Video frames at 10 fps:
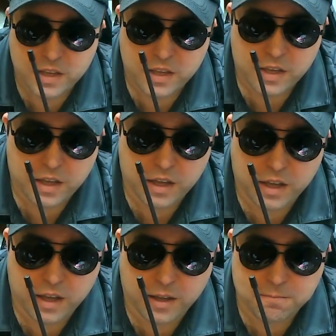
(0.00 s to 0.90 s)

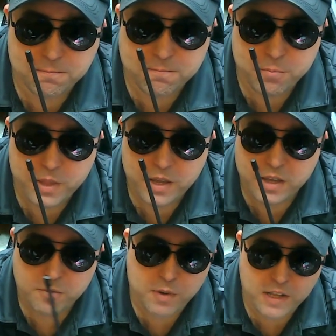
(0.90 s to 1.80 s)
uh,
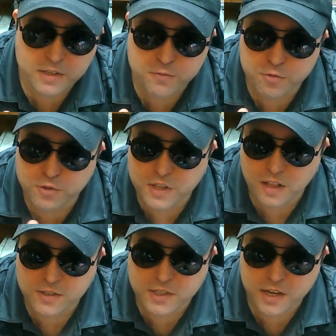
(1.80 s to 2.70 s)
but if you
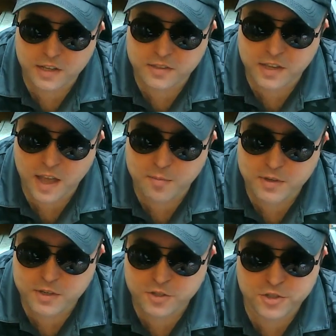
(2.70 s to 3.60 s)
install second time,
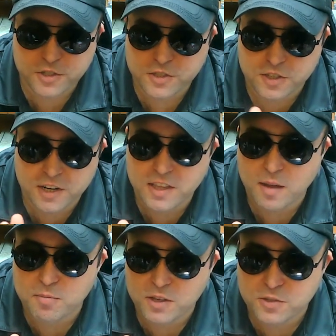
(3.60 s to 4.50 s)
it just straight
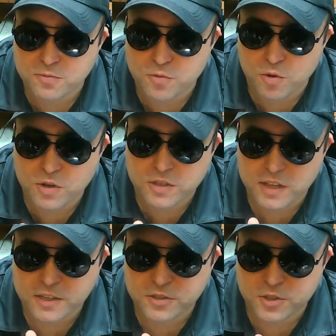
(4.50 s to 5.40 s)
up doesn't work.
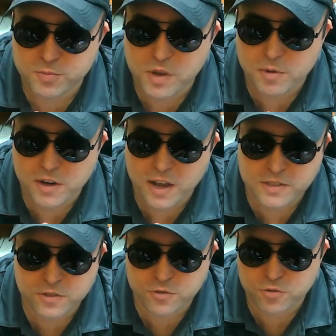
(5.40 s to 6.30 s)
Nothing is
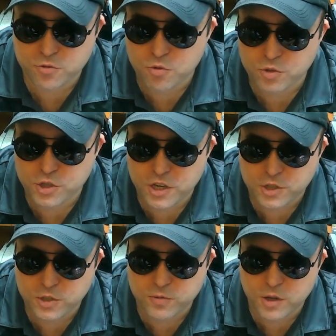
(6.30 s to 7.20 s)
memorized. You go change
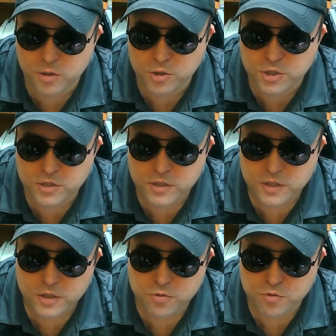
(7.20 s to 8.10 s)
squelch,
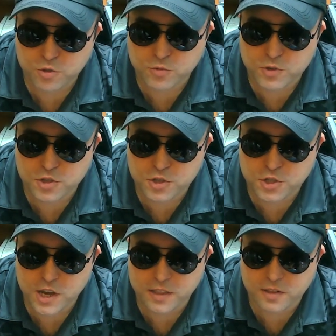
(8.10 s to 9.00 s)
you switch the
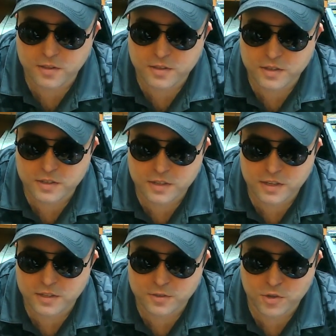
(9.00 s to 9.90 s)
channel
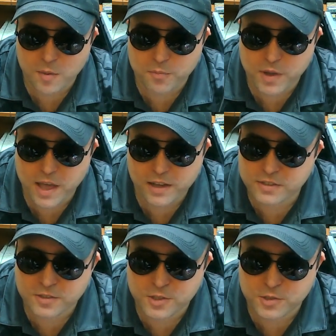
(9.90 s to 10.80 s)
and come
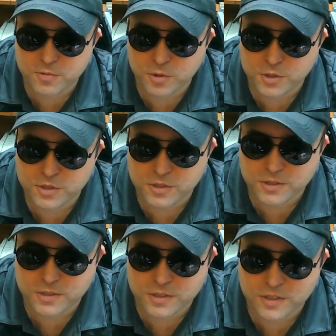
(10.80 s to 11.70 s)
back, the squelch
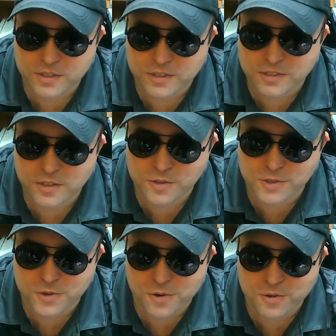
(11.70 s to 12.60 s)
is uh, still
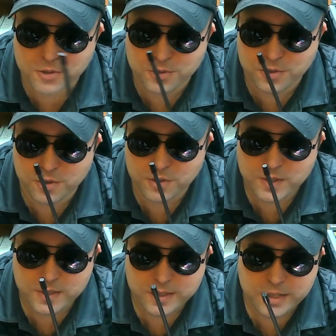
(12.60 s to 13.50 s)
zero. So
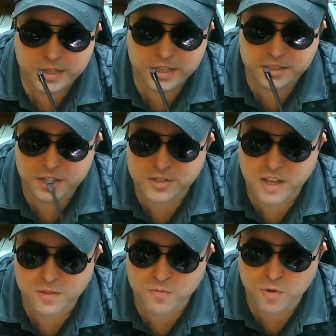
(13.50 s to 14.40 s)
it does
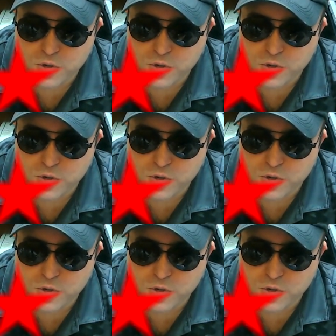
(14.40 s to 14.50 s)
not work